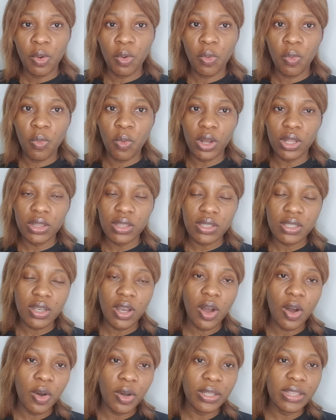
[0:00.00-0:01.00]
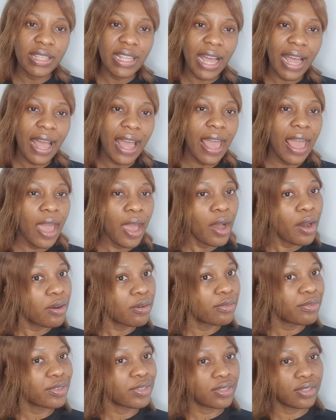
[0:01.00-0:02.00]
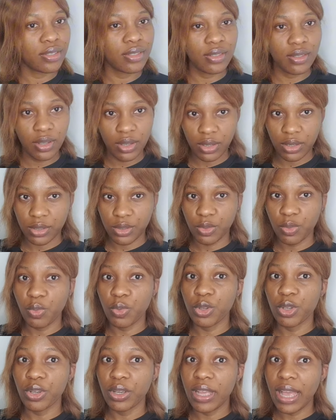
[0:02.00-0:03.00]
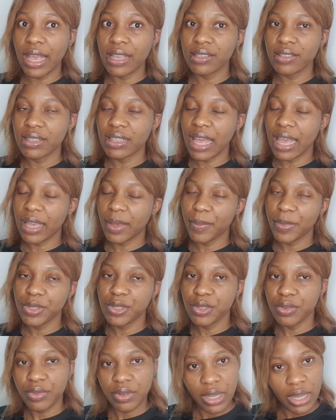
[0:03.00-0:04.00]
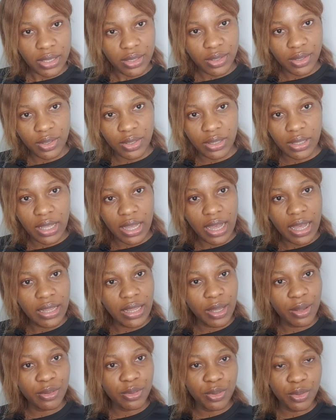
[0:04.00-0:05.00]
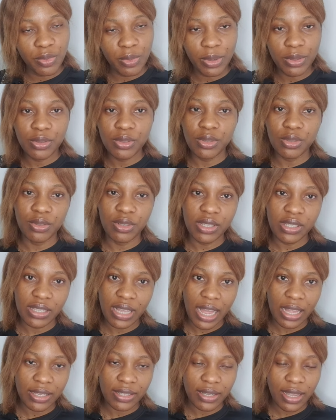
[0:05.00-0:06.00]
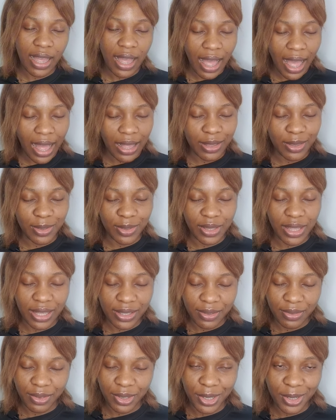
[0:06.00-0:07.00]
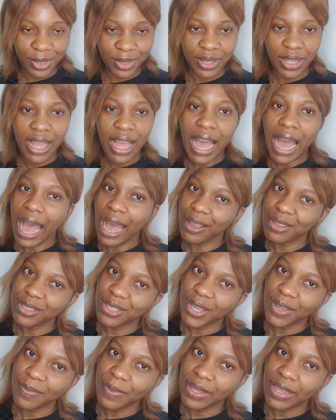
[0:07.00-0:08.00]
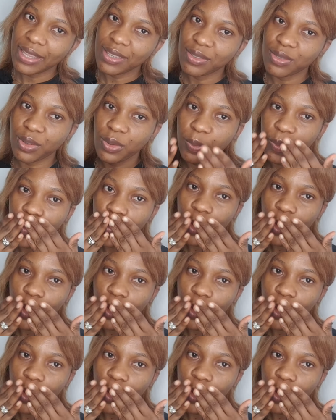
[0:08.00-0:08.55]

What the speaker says: what other Elvis songs would you guys like me to react on, and I'll do well to research and do that for you. I'll see you in my next one.